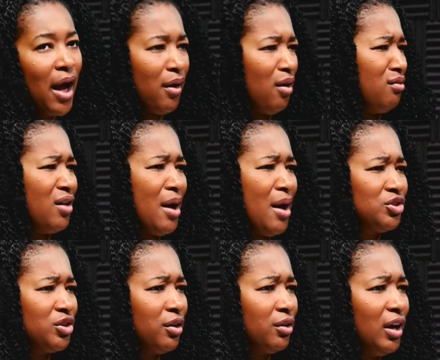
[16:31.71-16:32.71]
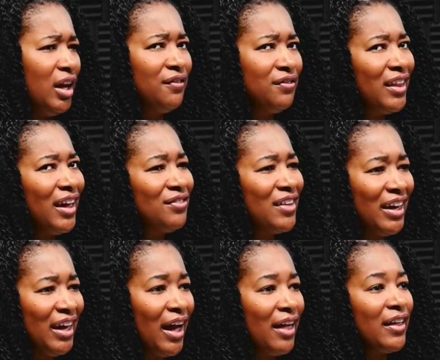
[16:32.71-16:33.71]
I, oh, I'm sure. Yeah. And if if yeah. they
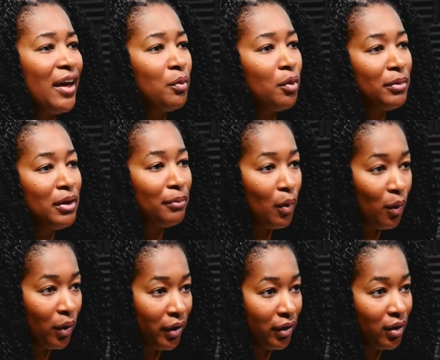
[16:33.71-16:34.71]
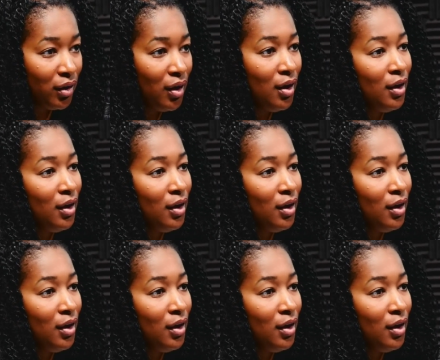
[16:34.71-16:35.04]
can't, they will be born